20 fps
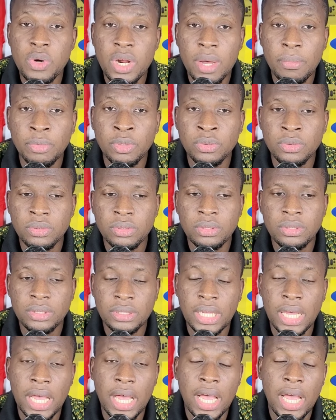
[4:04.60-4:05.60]
Uremu
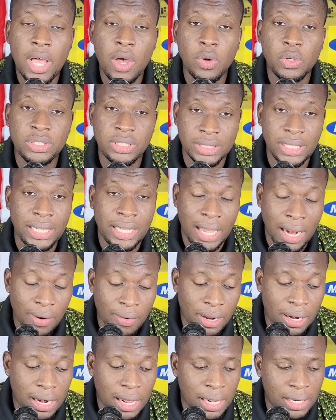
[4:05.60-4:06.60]
na Osha
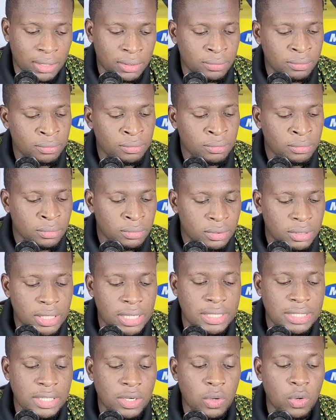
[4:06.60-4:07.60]
Karela.
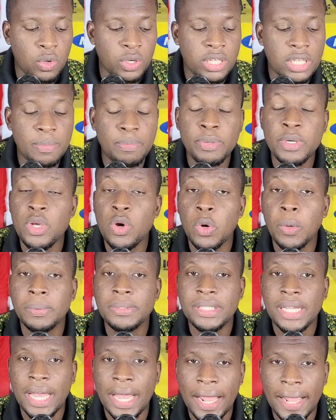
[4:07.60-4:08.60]
There's a keeping
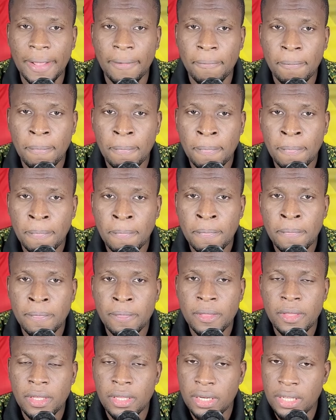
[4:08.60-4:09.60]
hopes high
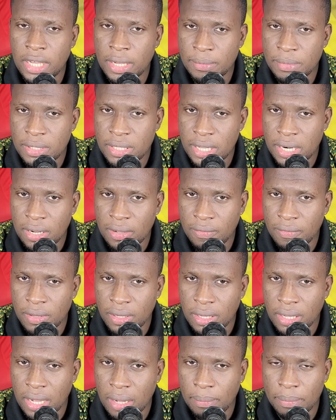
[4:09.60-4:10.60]
in the MTN
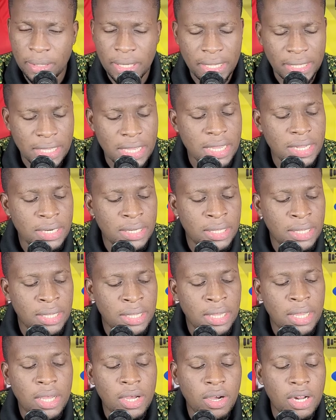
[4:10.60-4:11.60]
FA Cup. Again,
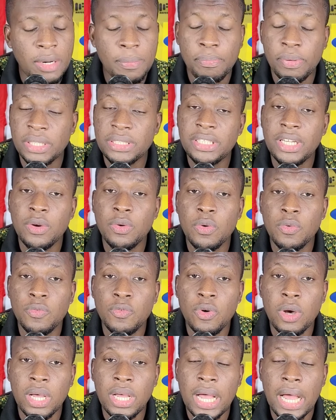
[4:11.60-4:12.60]
or the President
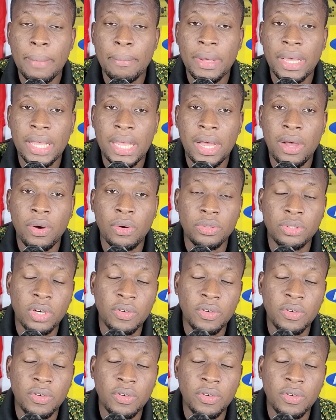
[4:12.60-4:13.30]
Kufuor Cup account.